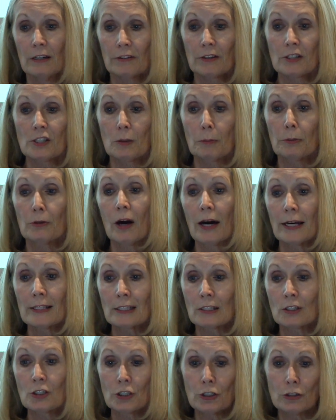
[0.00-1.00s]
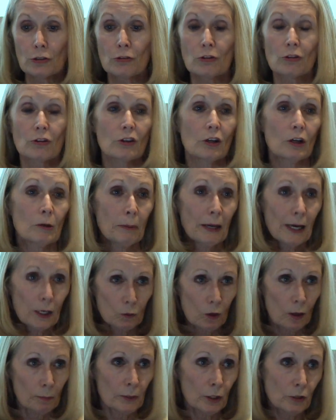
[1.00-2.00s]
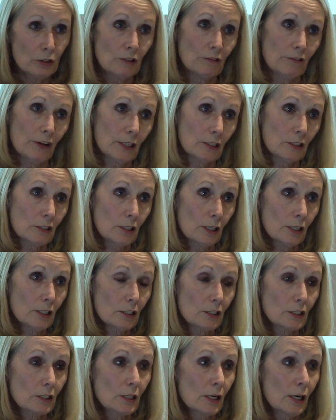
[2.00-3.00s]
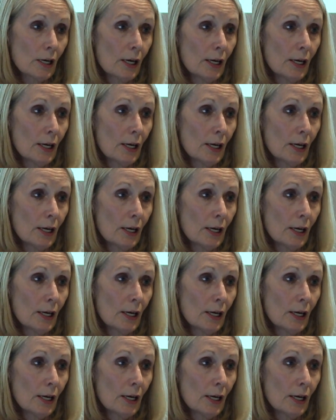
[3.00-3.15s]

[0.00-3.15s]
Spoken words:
The Surprising Truth About What Motivates Us,